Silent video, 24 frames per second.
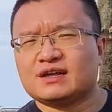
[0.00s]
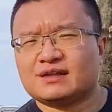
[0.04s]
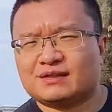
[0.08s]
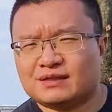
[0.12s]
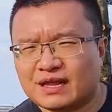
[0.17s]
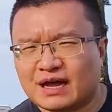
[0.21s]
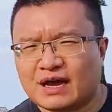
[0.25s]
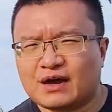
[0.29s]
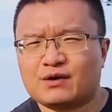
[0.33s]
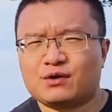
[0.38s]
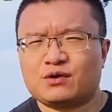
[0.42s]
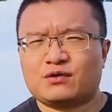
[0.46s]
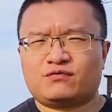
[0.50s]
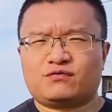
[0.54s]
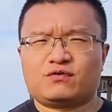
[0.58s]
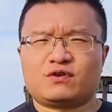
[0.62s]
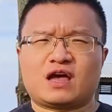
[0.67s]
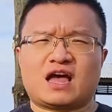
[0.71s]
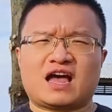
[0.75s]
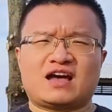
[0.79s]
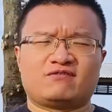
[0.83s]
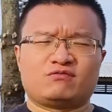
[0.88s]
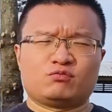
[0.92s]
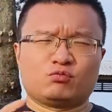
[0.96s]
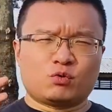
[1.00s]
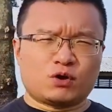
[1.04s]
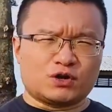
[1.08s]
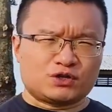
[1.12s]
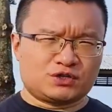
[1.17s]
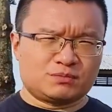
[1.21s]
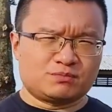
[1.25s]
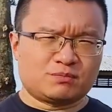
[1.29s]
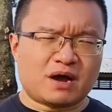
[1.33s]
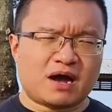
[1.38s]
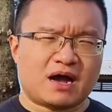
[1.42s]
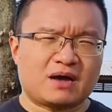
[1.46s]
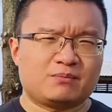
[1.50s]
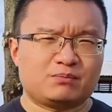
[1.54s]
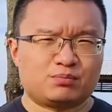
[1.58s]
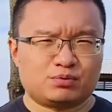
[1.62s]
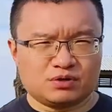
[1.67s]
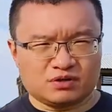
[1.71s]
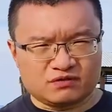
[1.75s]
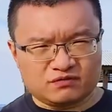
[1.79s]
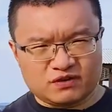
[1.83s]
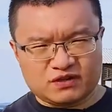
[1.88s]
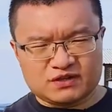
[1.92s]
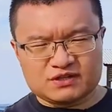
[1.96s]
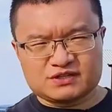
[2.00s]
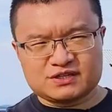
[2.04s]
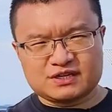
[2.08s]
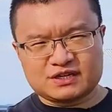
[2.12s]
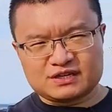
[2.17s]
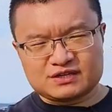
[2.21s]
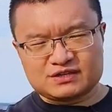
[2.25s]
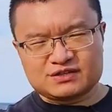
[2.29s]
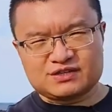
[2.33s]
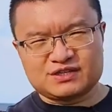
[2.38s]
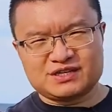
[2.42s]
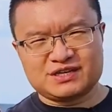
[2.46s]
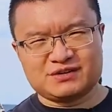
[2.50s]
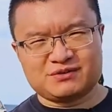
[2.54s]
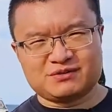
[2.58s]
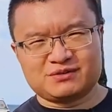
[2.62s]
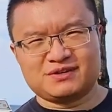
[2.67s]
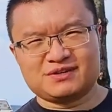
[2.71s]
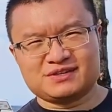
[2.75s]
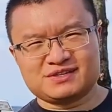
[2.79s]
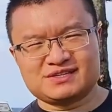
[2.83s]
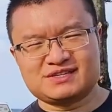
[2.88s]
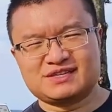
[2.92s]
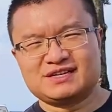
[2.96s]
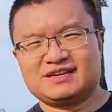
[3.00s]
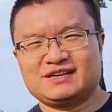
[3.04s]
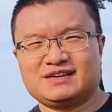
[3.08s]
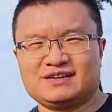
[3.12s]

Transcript: Now, if you have watched my previous series,